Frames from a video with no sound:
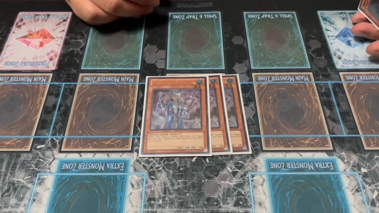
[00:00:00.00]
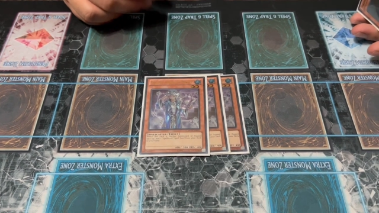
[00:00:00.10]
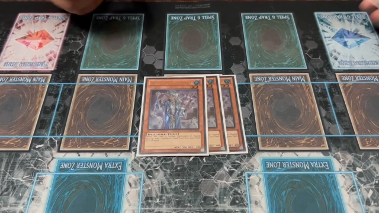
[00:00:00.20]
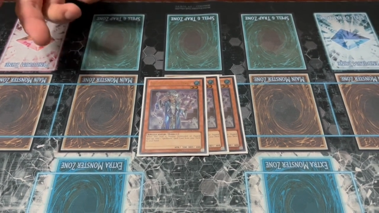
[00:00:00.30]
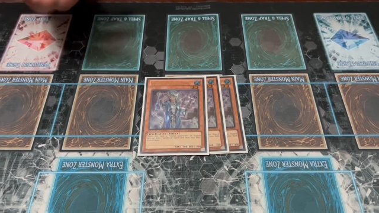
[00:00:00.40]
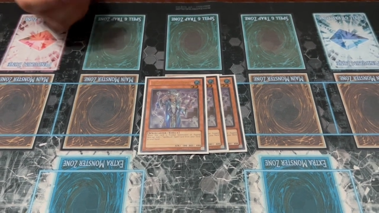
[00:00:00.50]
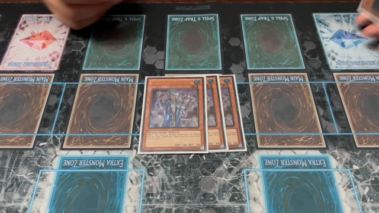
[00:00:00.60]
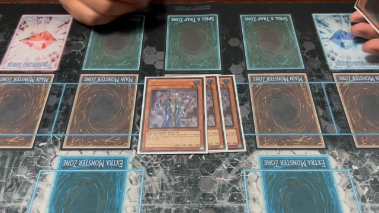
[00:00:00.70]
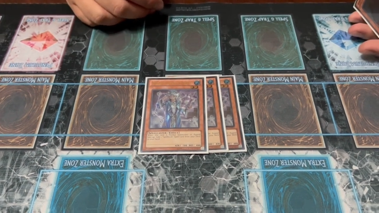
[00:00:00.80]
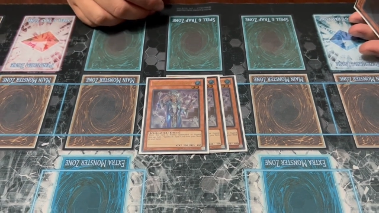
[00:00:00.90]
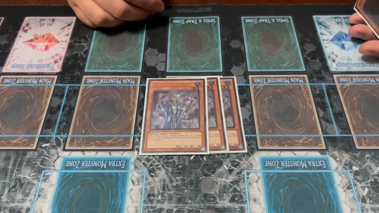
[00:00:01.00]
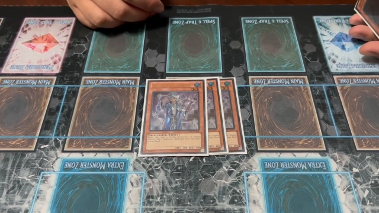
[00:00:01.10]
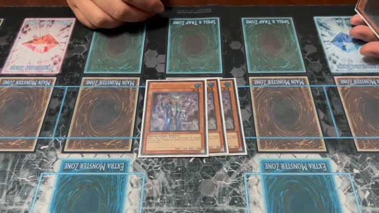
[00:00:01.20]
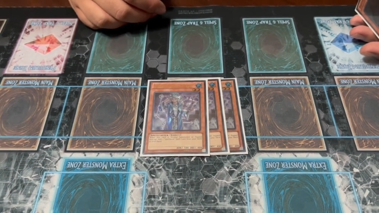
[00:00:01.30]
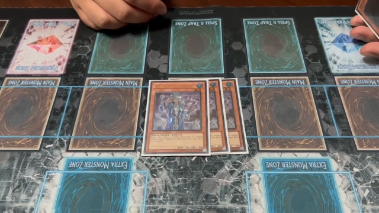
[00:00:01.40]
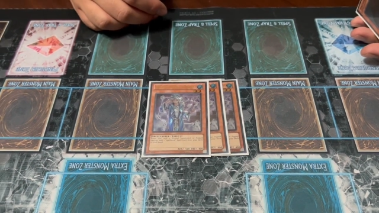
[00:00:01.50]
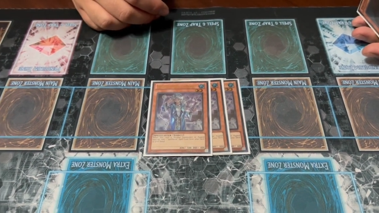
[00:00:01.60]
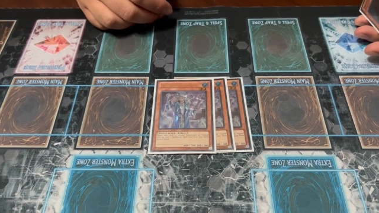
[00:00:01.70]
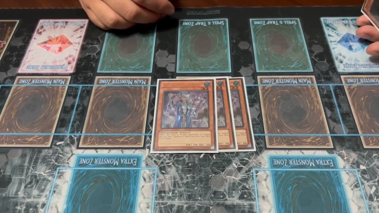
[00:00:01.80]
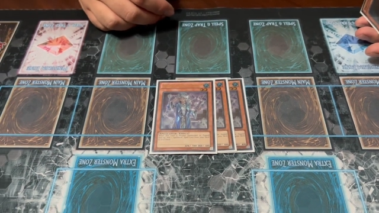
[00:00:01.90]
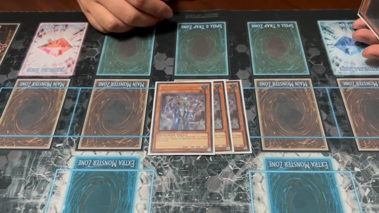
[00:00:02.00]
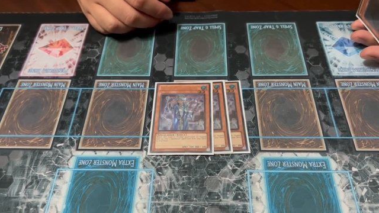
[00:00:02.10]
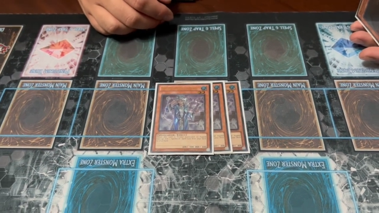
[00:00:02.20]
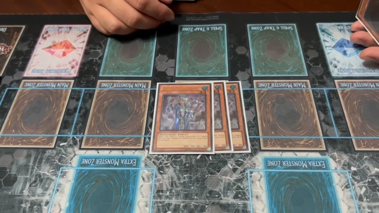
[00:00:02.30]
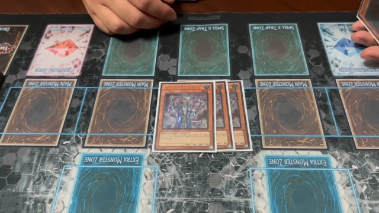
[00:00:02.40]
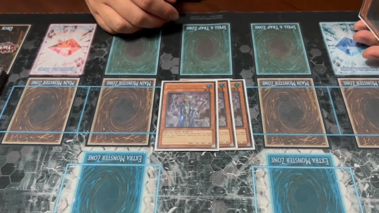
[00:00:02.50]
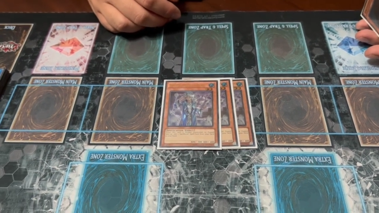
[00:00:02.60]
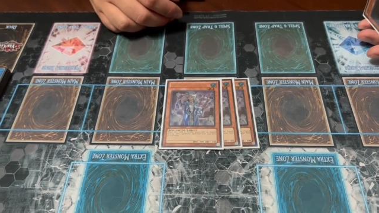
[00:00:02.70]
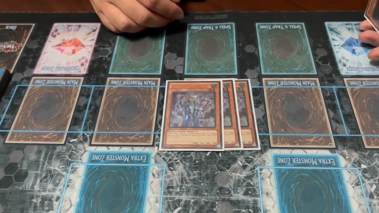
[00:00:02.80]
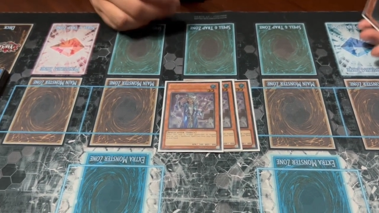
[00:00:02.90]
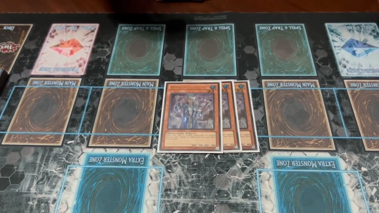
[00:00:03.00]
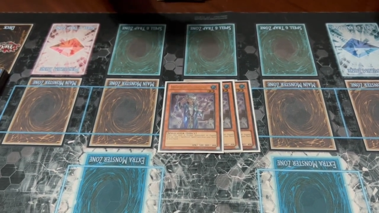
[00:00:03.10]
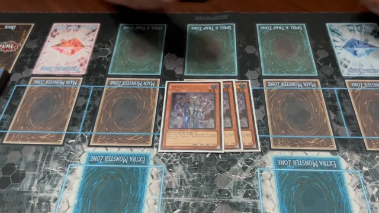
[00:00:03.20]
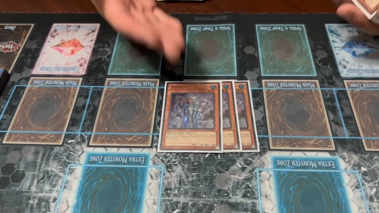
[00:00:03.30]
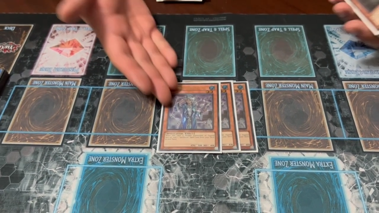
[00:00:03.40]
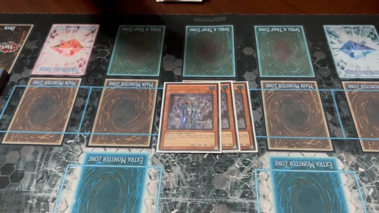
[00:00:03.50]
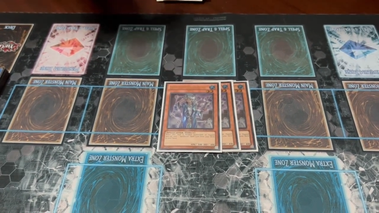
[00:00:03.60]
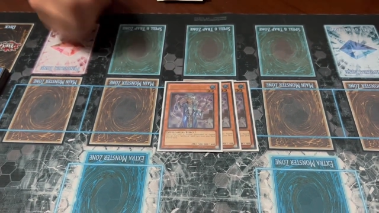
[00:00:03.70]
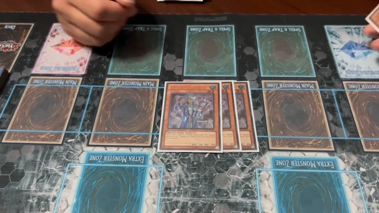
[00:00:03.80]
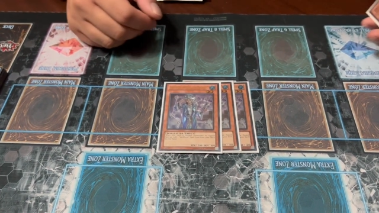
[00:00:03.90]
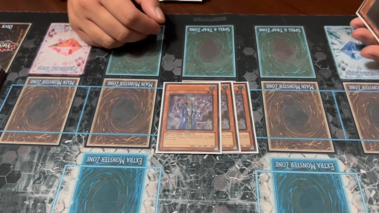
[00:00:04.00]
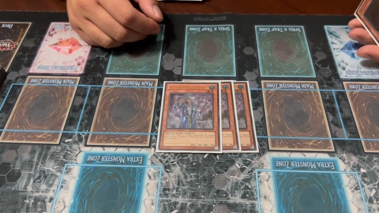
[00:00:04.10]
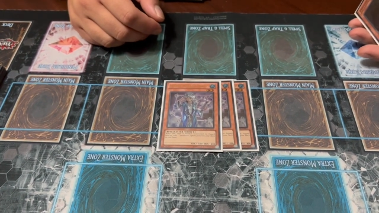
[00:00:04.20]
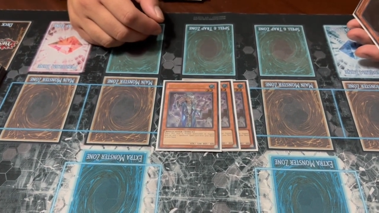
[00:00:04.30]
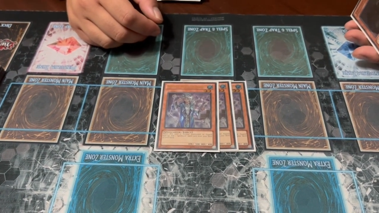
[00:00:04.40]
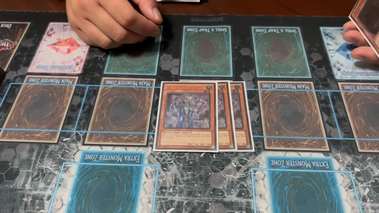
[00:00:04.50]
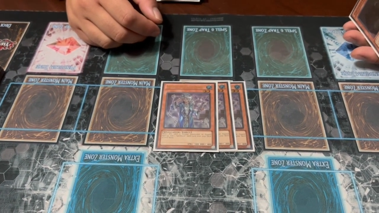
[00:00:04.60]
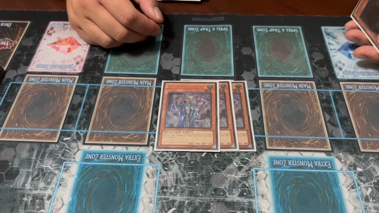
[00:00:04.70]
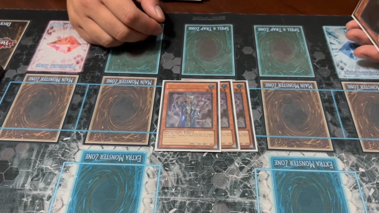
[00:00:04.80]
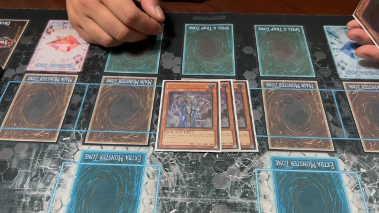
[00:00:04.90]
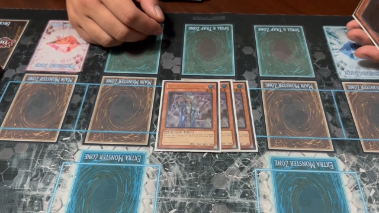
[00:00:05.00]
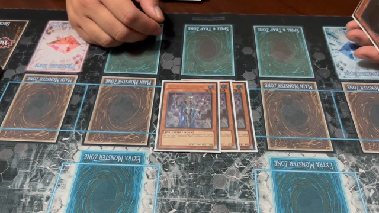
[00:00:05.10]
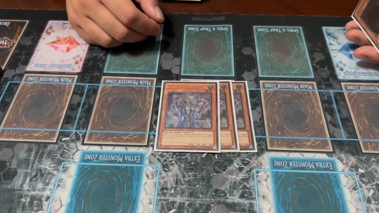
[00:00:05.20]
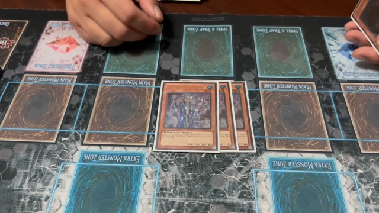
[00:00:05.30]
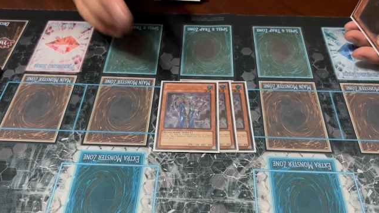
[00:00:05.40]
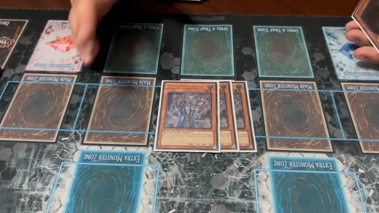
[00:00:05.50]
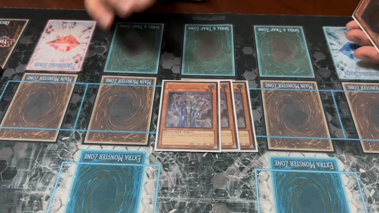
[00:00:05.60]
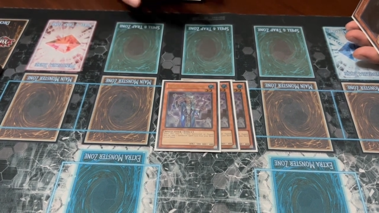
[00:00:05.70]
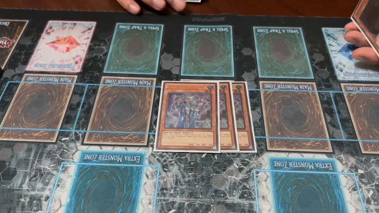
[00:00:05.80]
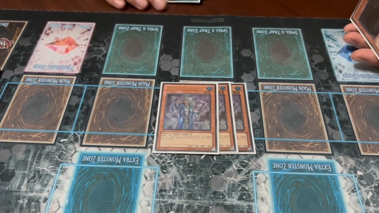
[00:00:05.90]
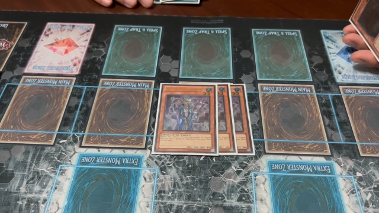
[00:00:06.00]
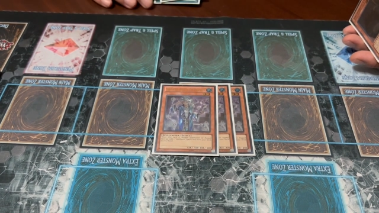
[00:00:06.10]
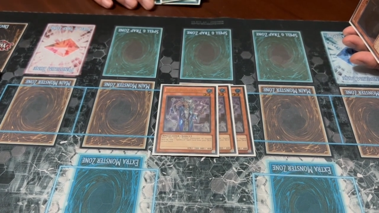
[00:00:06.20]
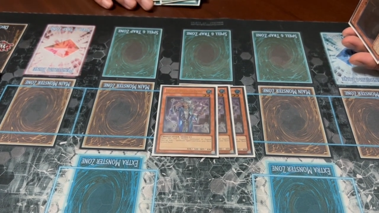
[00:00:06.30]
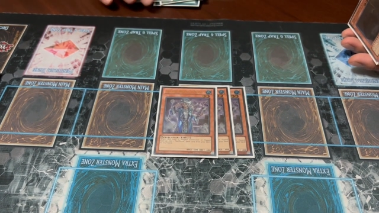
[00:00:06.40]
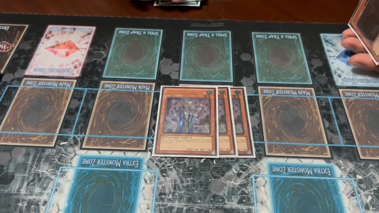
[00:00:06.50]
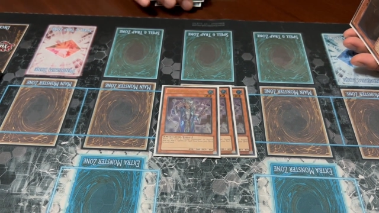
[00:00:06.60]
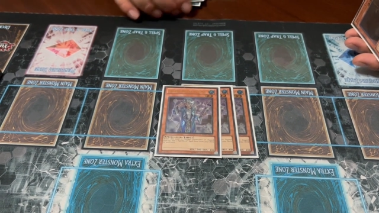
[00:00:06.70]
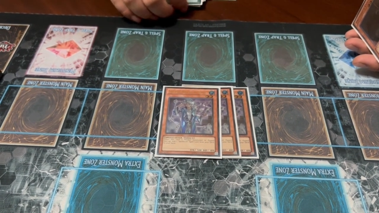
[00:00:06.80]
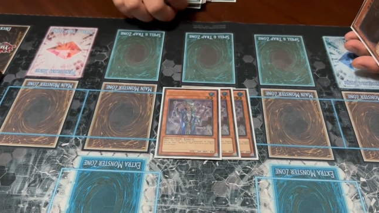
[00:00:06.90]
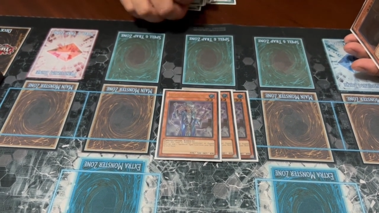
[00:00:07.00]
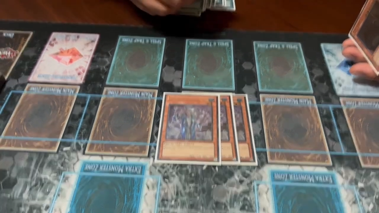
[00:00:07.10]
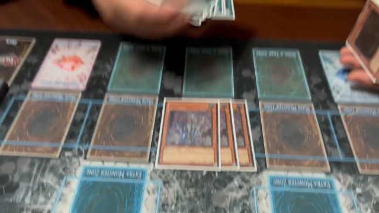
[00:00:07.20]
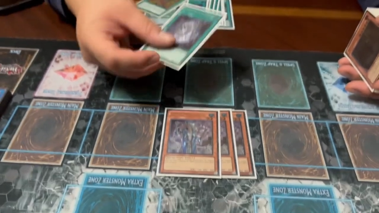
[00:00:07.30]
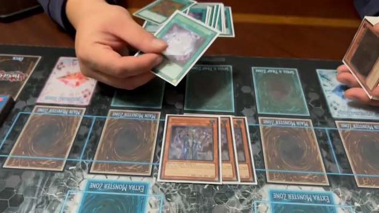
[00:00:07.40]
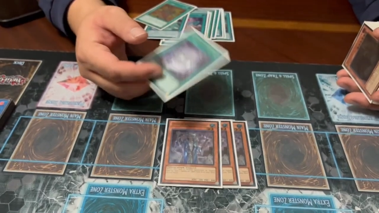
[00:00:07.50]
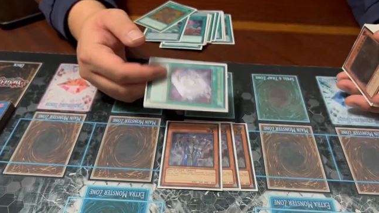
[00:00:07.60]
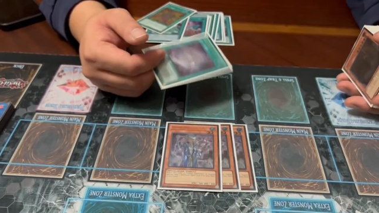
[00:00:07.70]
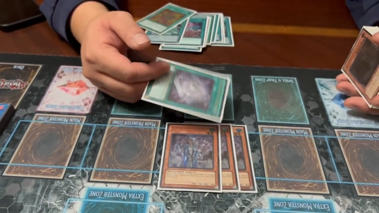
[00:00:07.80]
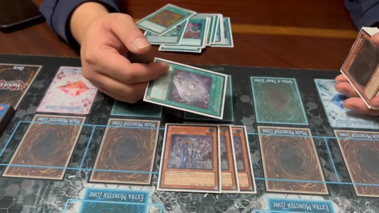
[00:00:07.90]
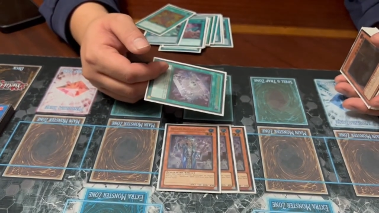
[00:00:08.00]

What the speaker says: No face is visible, so there are no lips to read.